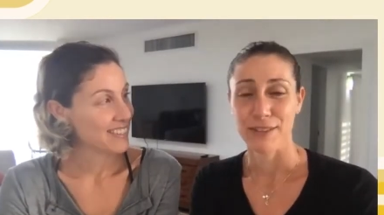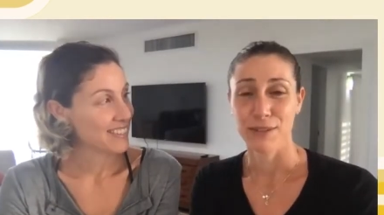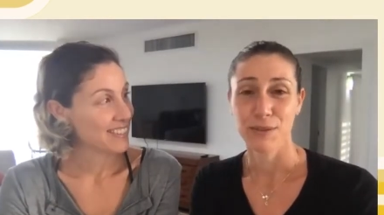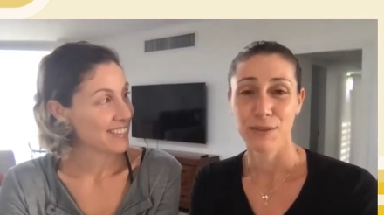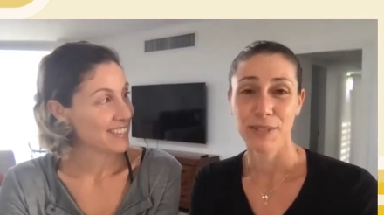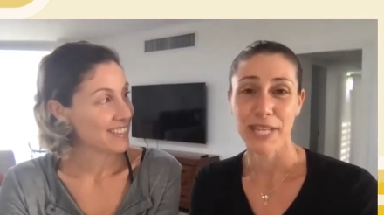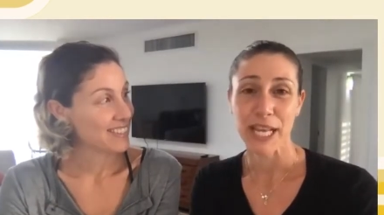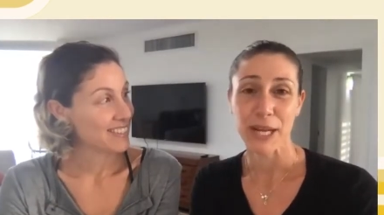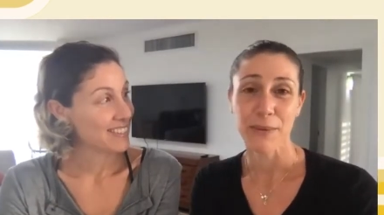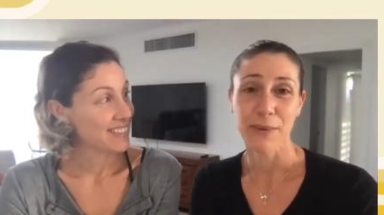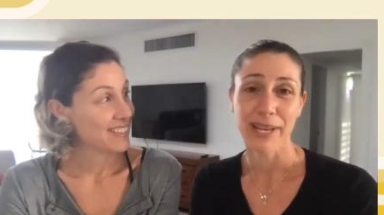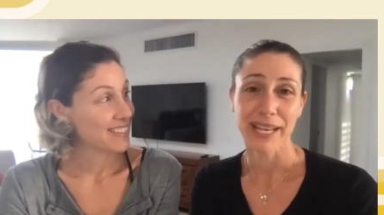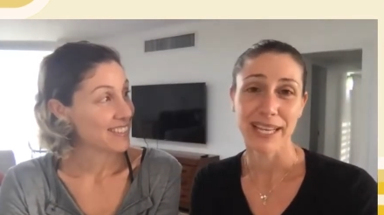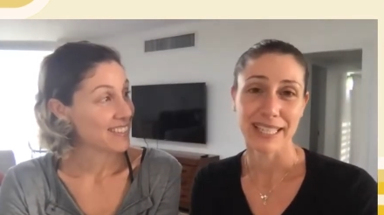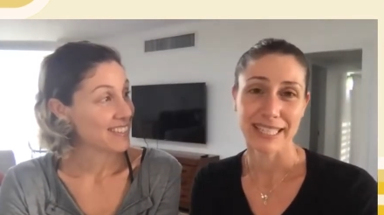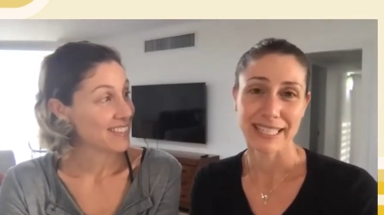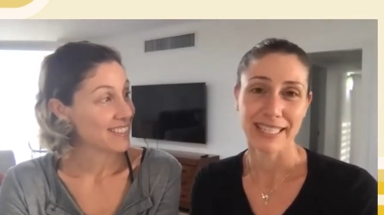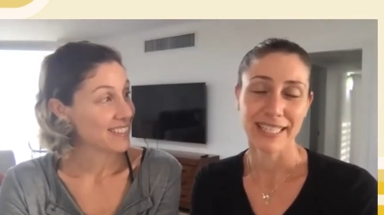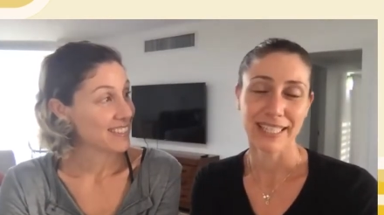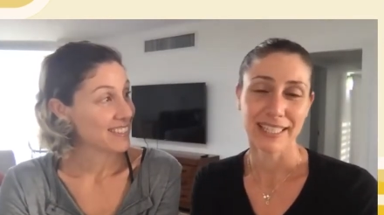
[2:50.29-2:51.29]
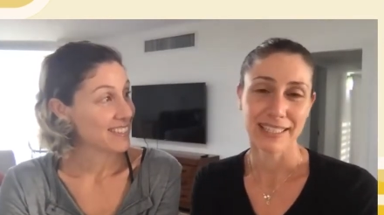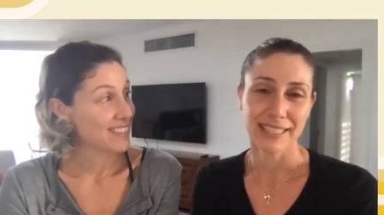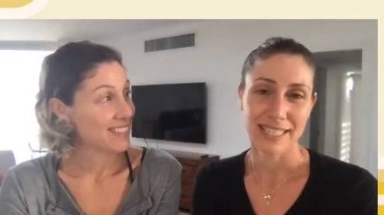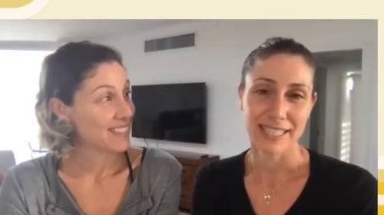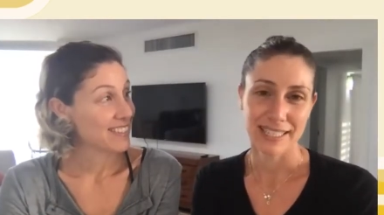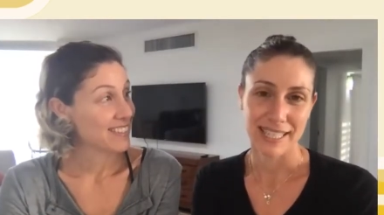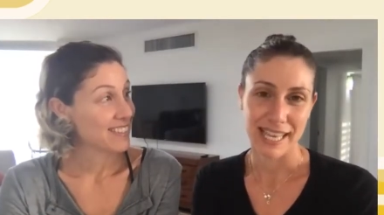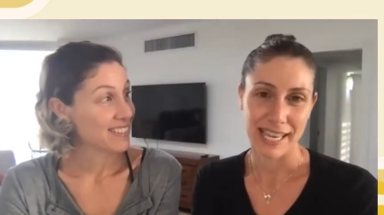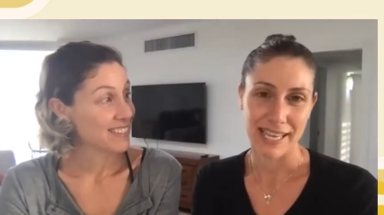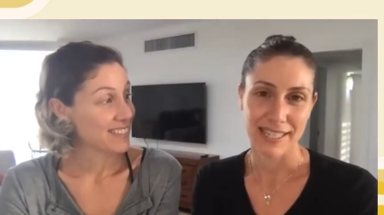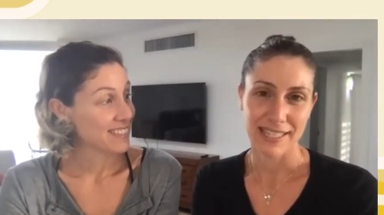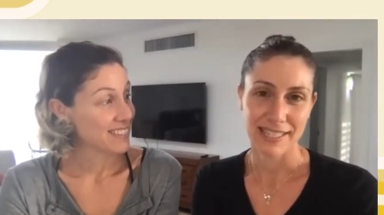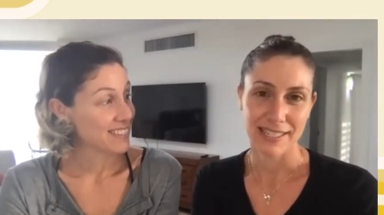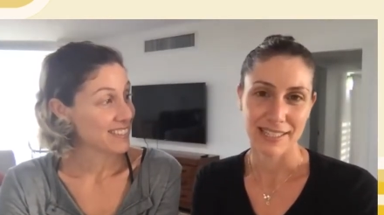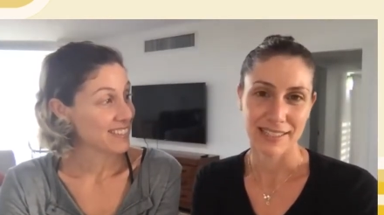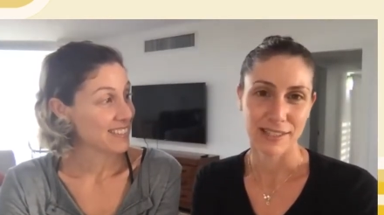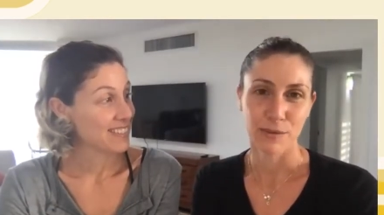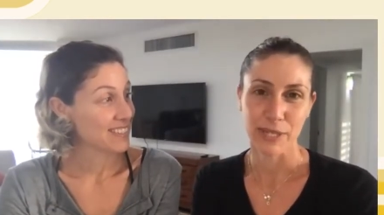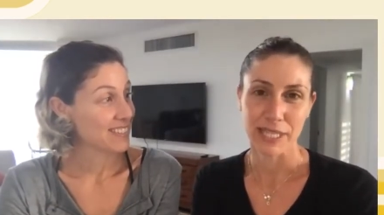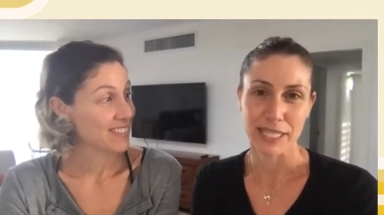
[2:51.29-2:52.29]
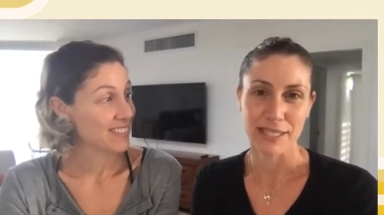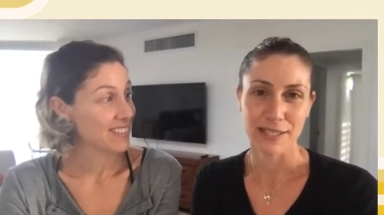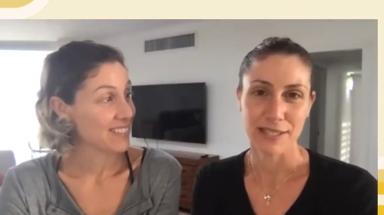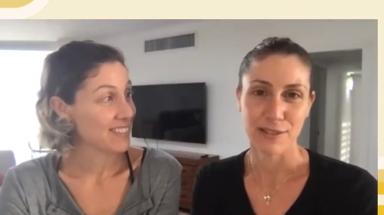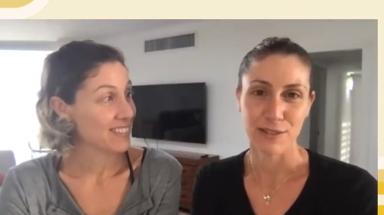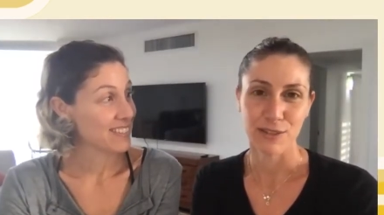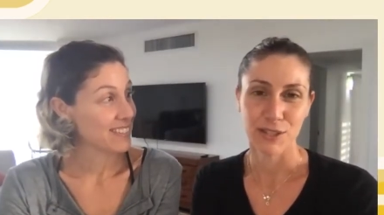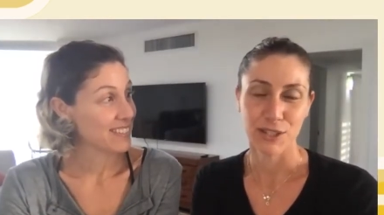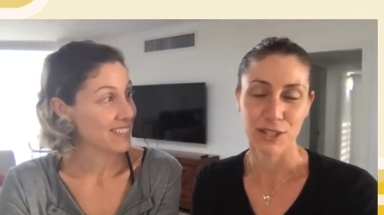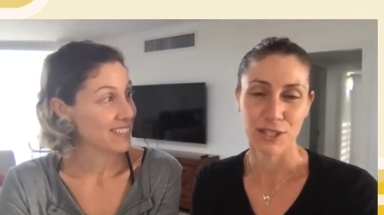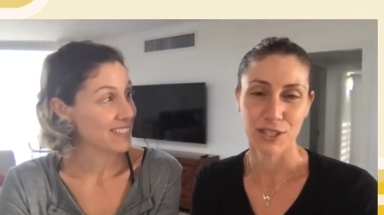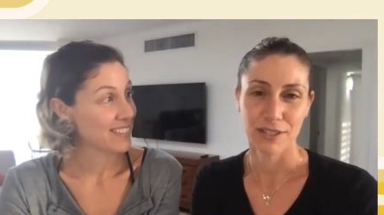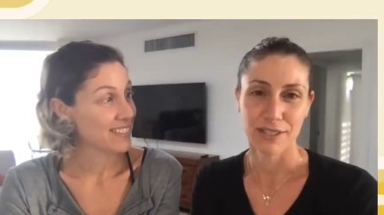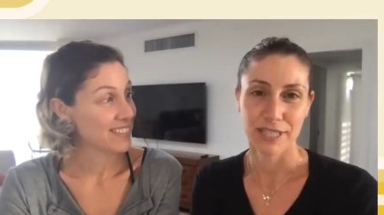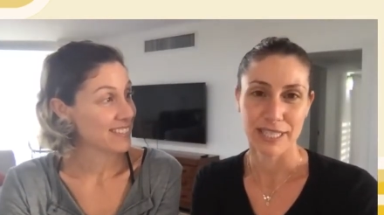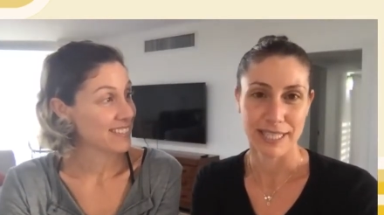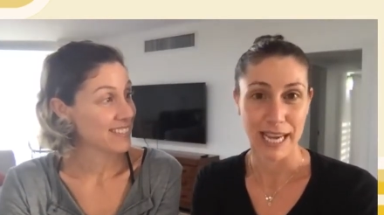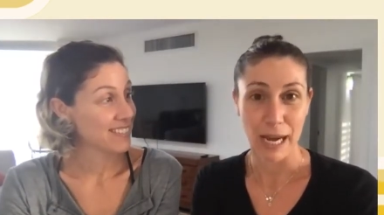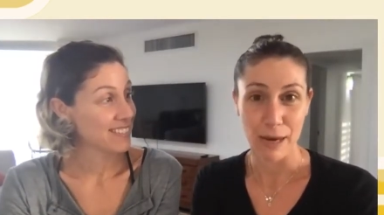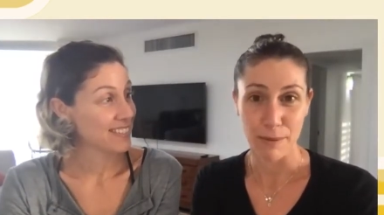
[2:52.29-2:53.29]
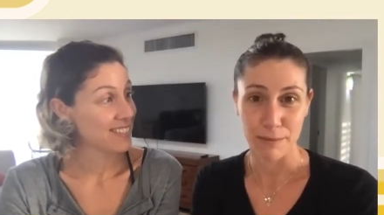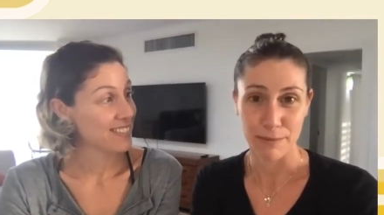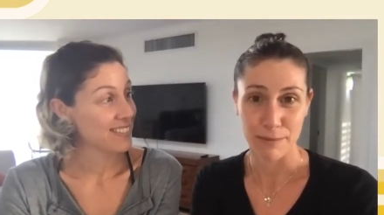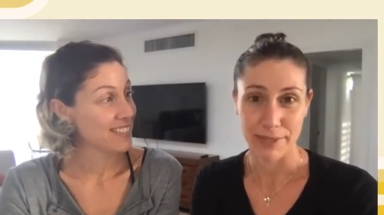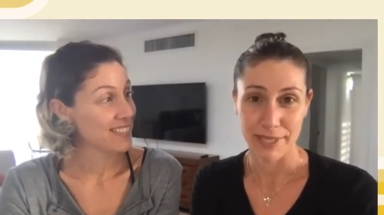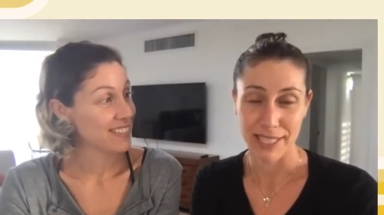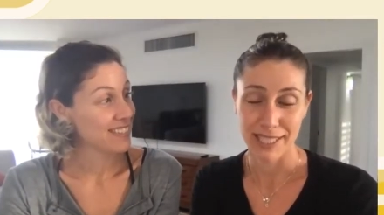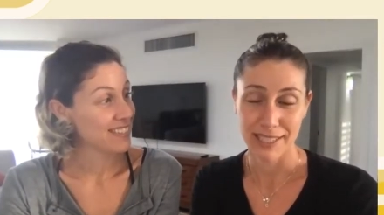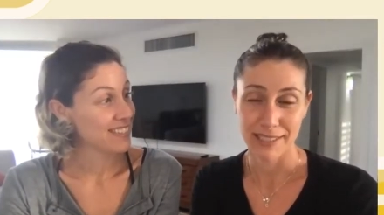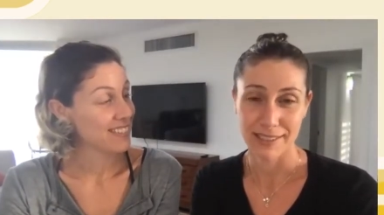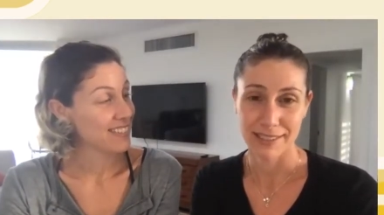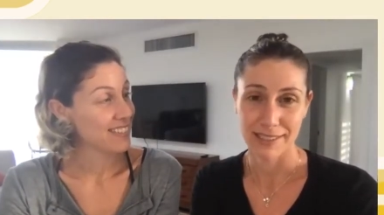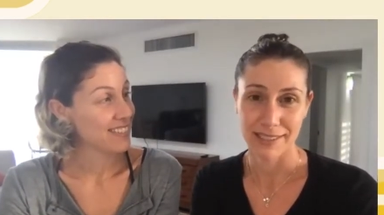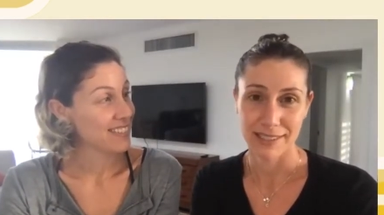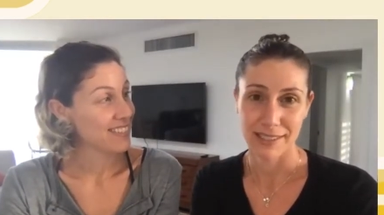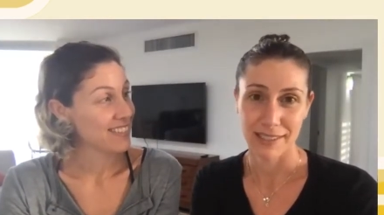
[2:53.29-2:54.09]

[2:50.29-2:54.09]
Speaker 1: and today we are leading the science and the research at the company.